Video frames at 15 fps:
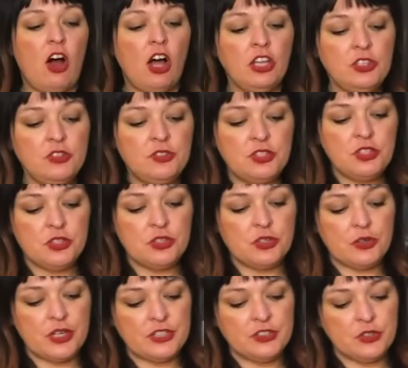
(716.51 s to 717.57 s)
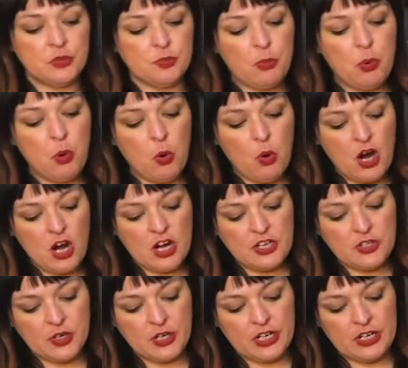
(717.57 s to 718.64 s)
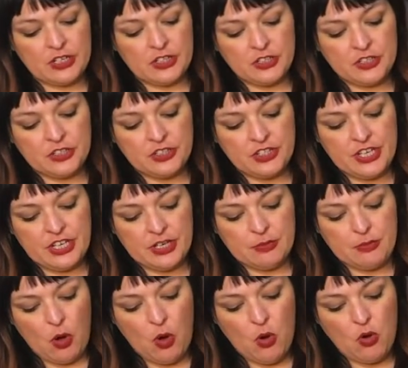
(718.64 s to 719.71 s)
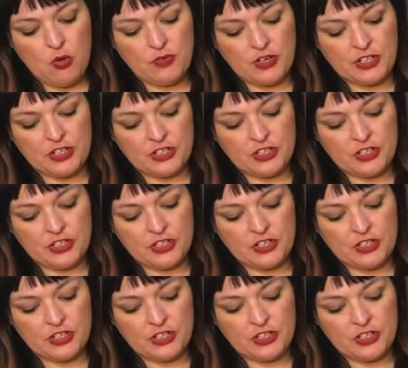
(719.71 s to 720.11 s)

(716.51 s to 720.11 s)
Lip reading: all you do is you pour your cream over your